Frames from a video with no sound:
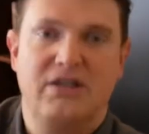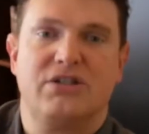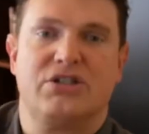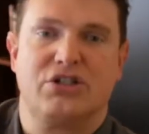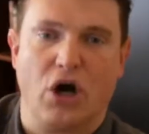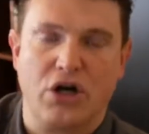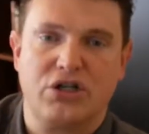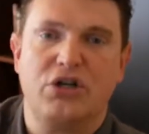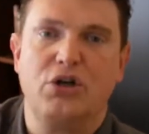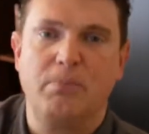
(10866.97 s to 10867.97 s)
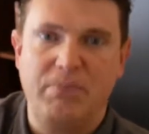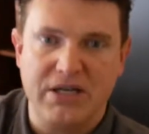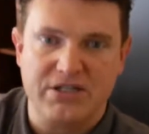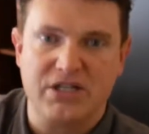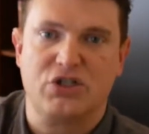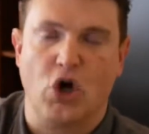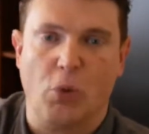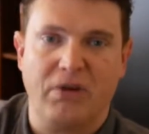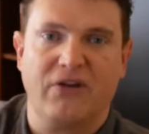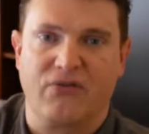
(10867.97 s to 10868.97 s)
Start your business.
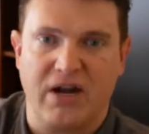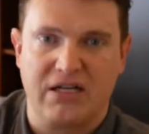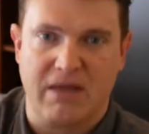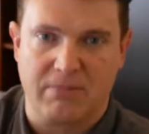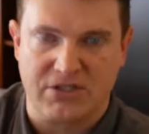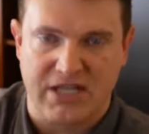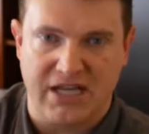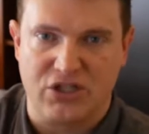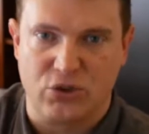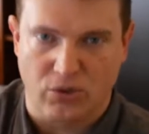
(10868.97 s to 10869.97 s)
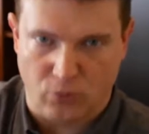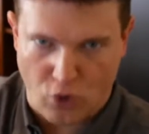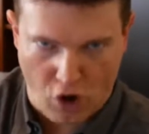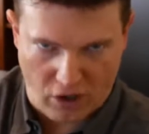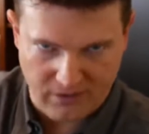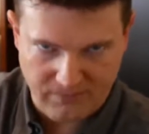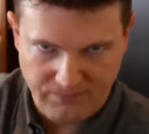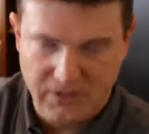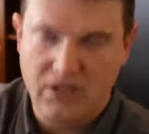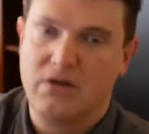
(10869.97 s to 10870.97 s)
Don't be afraid to make mistakes and do it wrong.
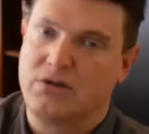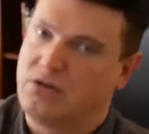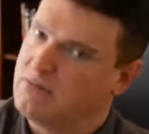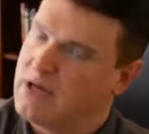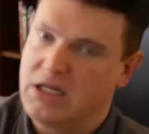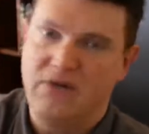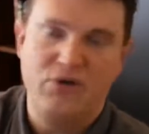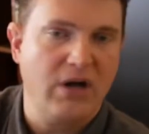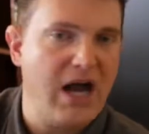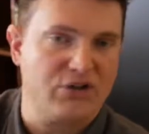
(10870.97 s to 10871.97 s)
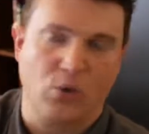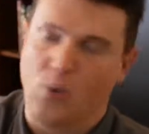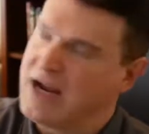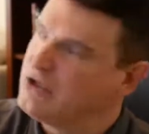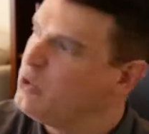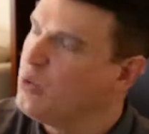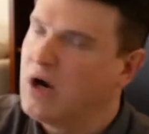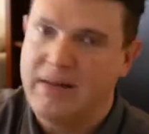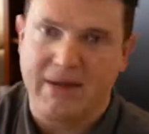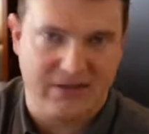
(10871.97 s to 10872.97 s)
Too many of you guys are way too
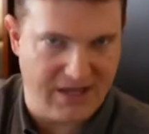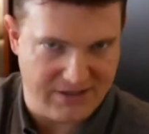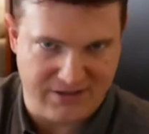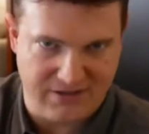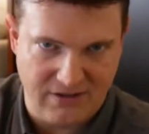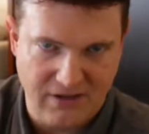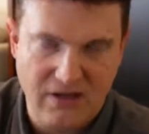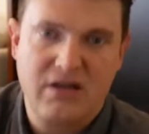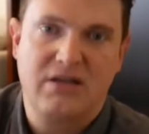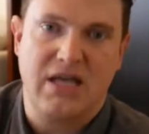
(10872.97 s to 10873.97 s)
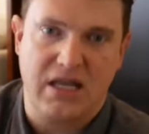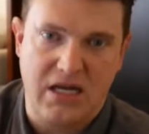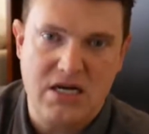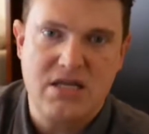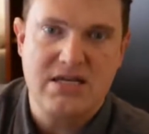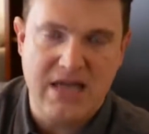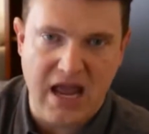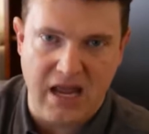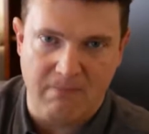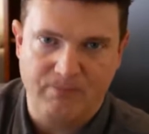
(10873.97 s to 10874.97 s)
worried about this. Get into the
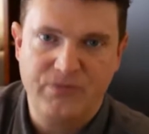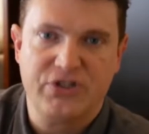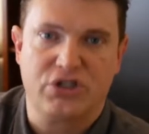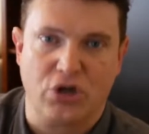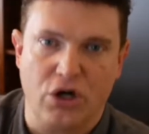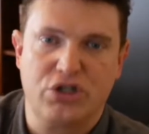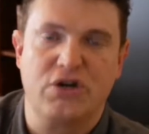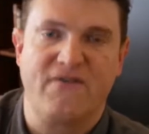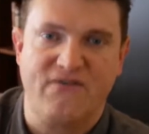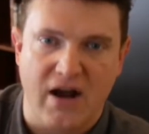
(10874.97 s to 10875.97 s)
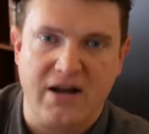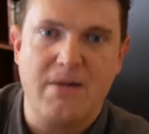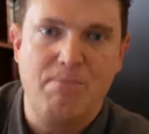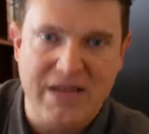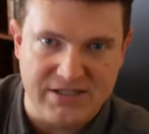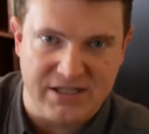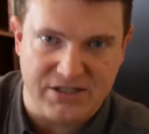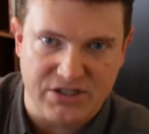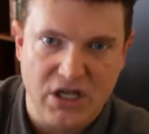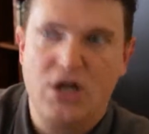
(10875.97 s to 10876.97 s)
game. Start your fucking
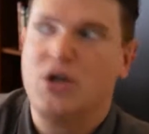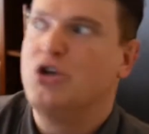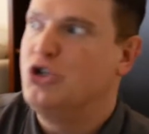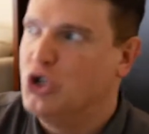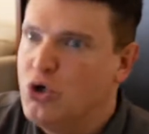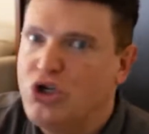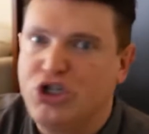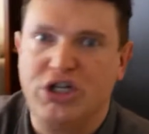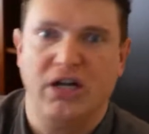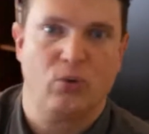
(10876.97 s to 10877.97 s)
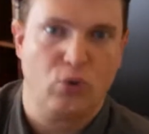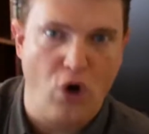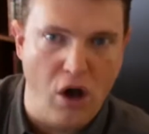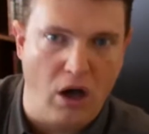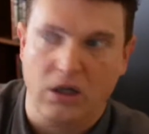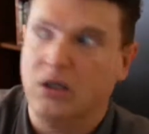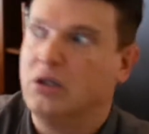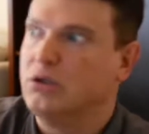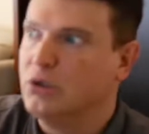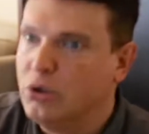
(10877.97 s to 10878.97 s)
business. Do shit wrong.
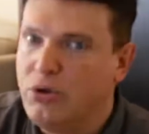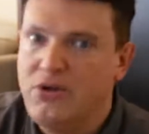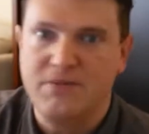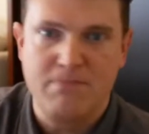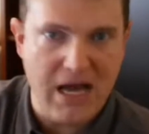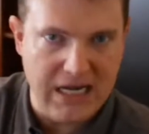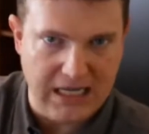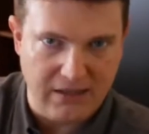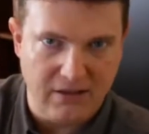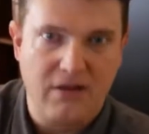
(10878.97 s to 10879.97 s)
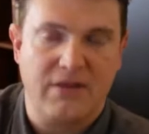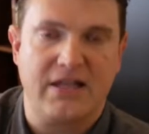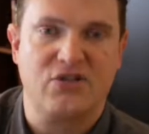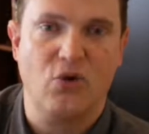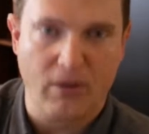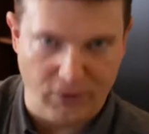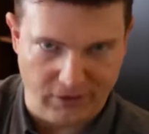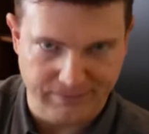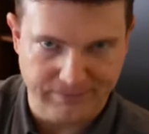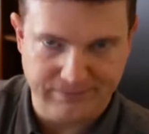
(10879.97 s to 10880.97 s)
Lose money. That's
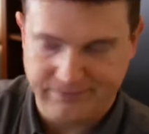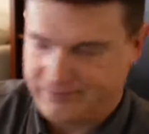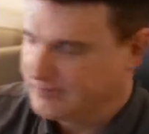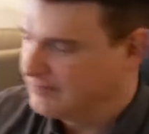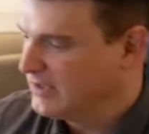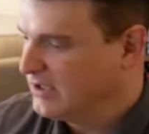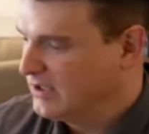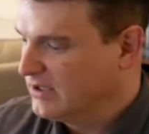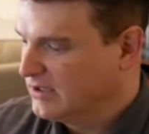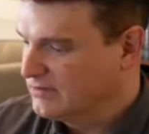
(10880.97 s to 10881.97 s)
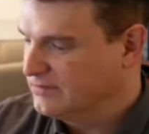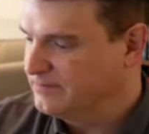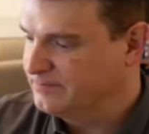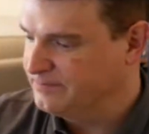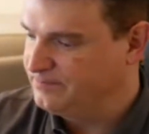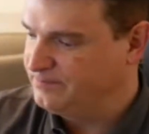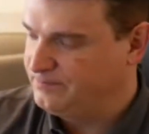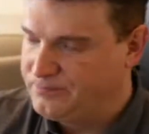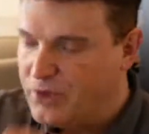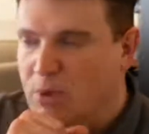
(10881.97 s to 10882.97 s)
normal.
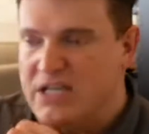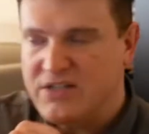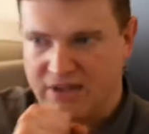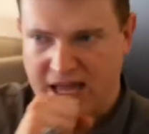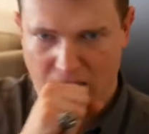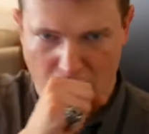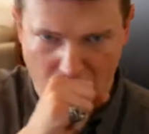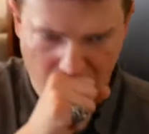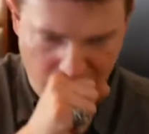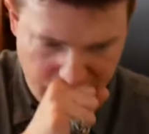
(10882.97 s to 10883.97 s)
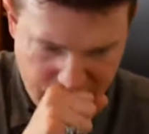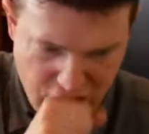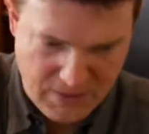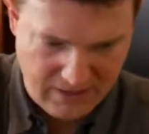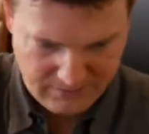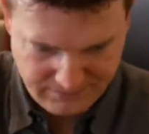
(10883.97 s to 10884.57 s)
The reason for that, excuse me.